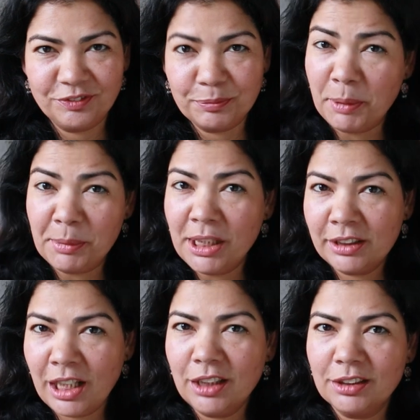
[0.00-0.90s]
Maybe I
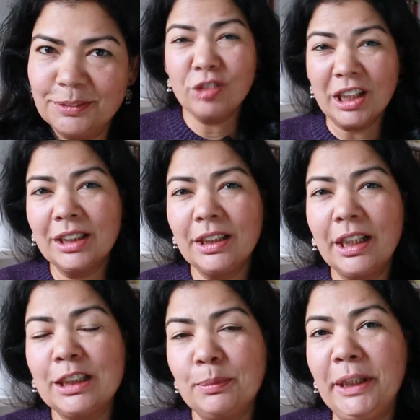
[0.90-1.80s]
can. Rather than
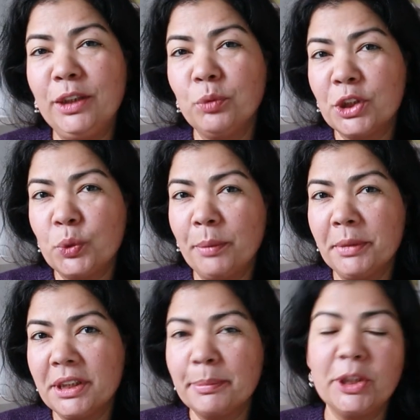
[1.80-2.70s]
explain what
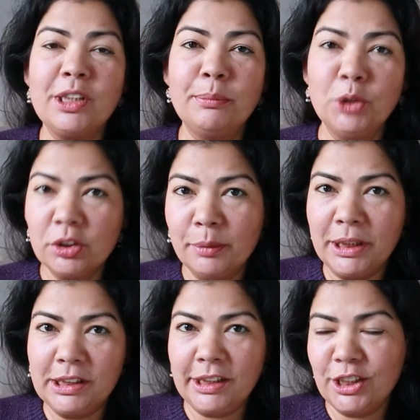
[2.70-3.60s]
TWIM is, because I'm not a
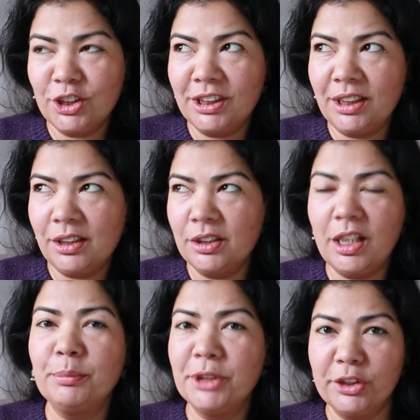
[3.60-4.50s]
meditation teacher,
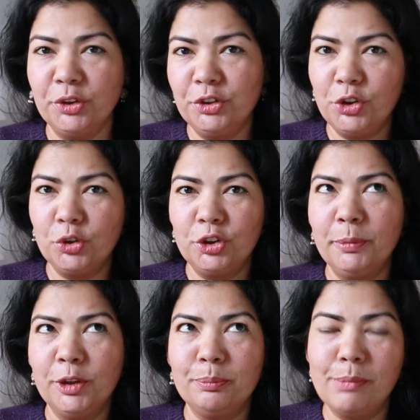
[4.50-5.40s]
I'm just going to talk to you
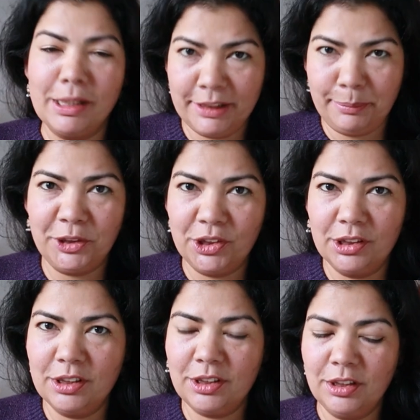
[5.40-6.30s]
about my
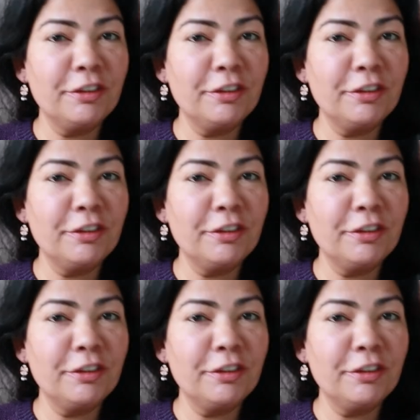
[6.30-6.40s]
experience.